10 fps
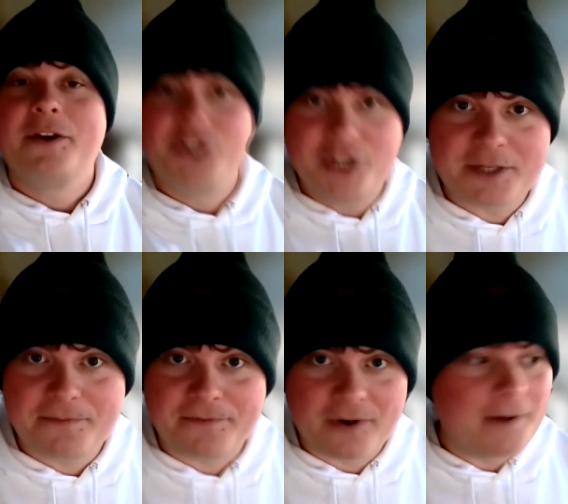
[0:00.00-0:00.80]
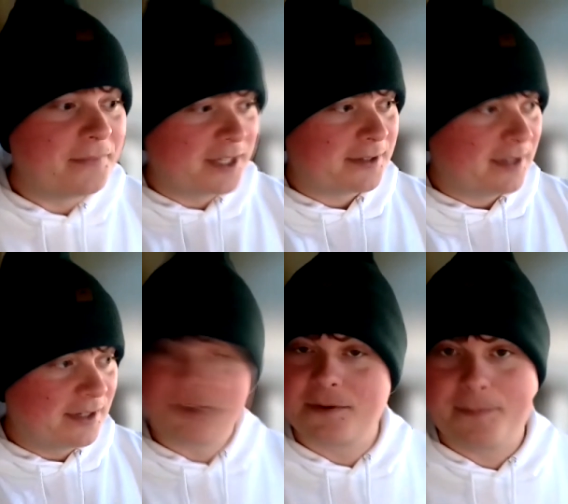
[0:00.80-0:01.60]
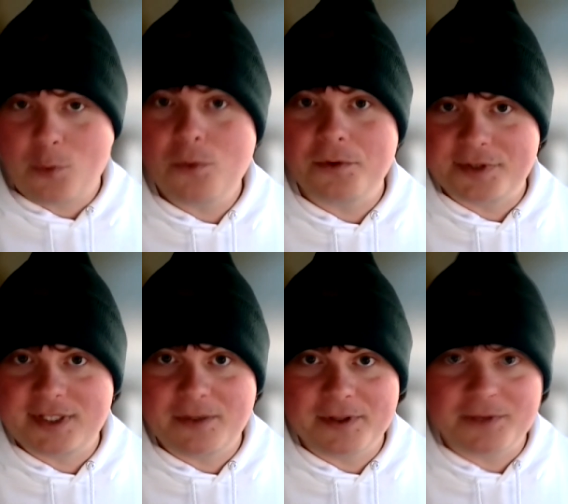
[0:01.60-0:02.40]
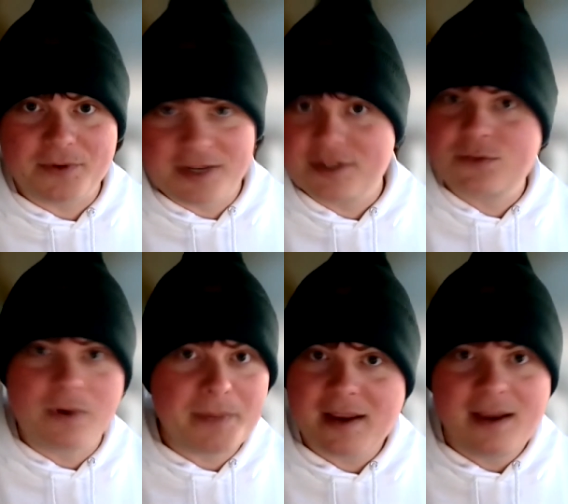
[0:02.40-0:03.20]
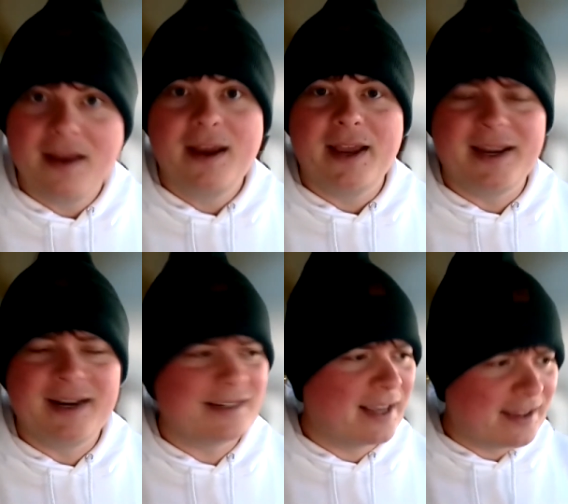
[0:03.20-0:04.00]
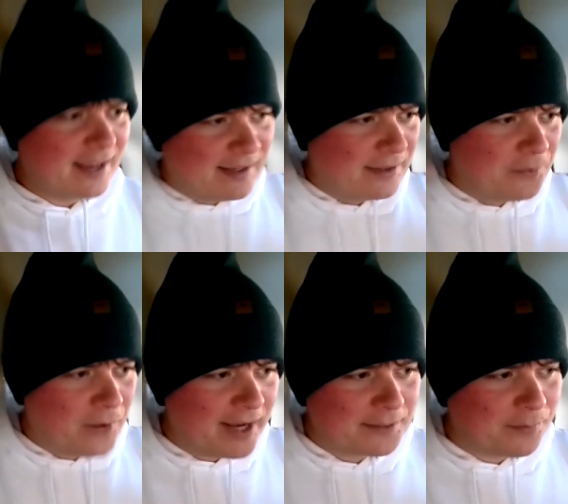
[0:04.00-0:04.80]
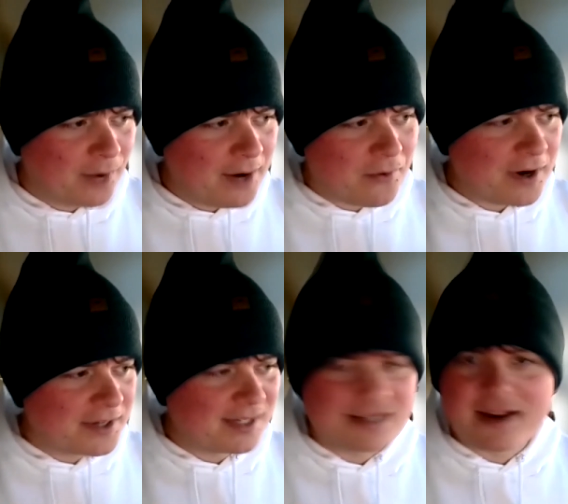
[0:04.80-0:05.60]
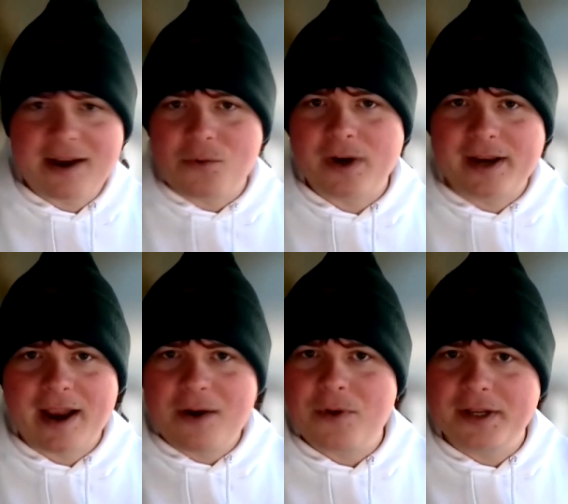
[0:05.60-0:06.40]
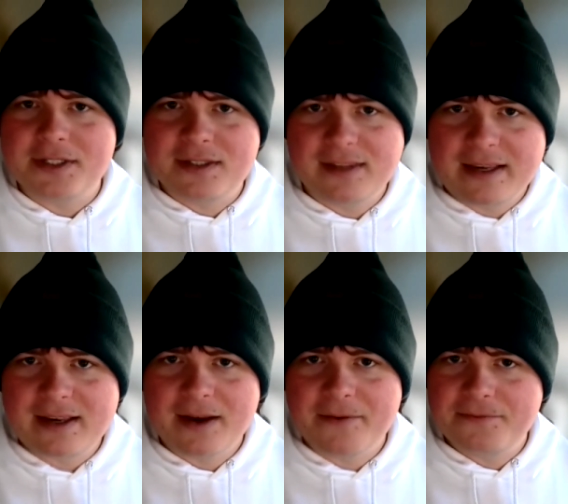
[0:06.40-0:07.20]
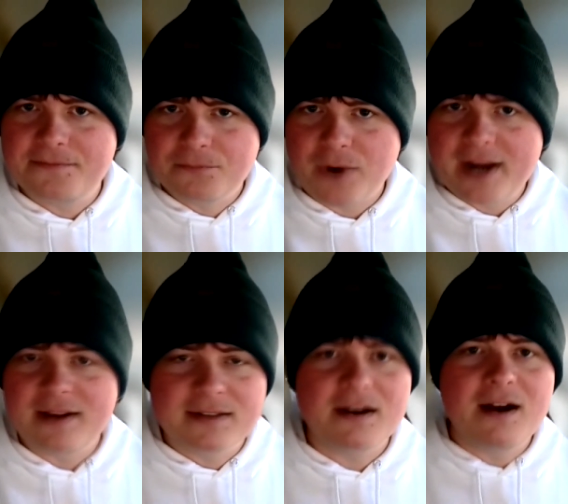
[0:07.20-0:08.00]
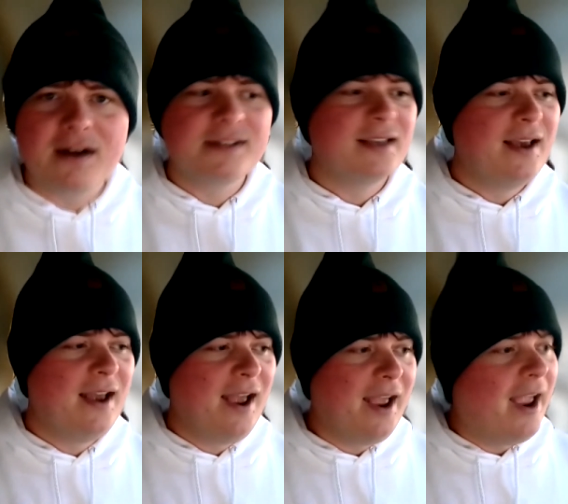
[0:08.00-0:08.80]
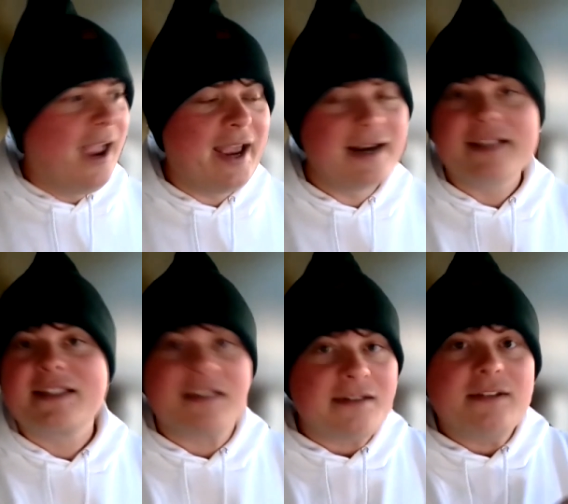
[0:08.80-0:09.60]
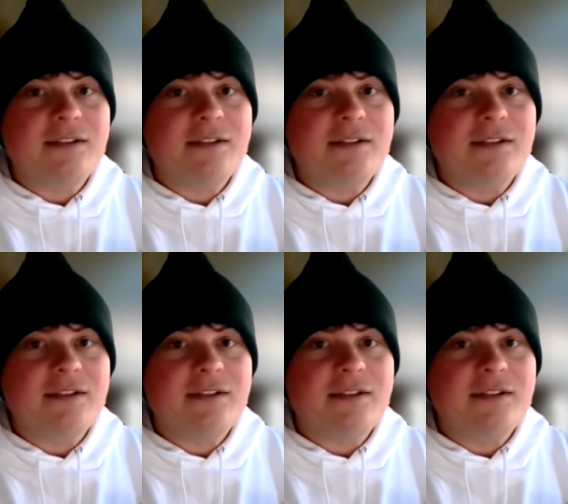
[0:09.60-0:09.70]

just from this, there's a pool sequence where he's swimming and he's like, he, the way his brain works is he's gotta work out while he's thinking of writing songs. And it's